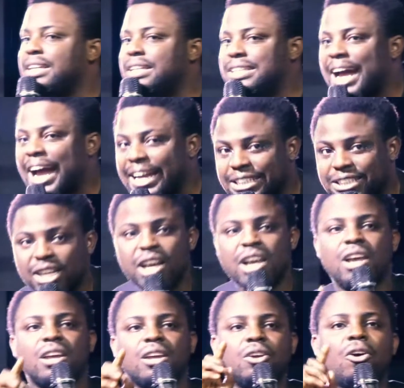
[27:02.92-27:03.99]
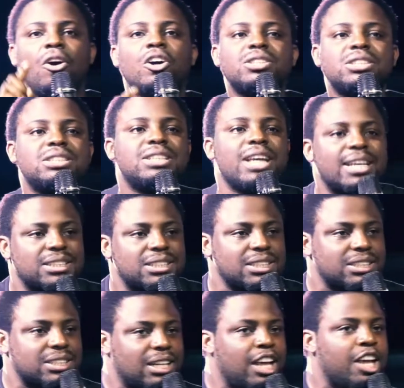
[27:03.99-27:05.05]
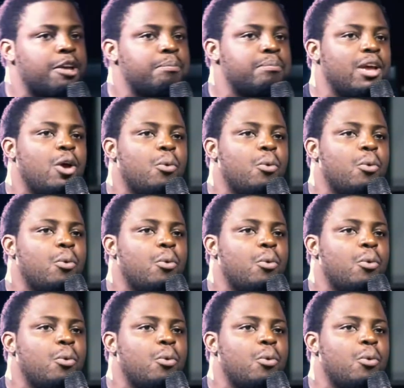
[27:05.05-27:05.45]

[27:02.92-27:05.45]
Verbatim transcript: he died. God takes his name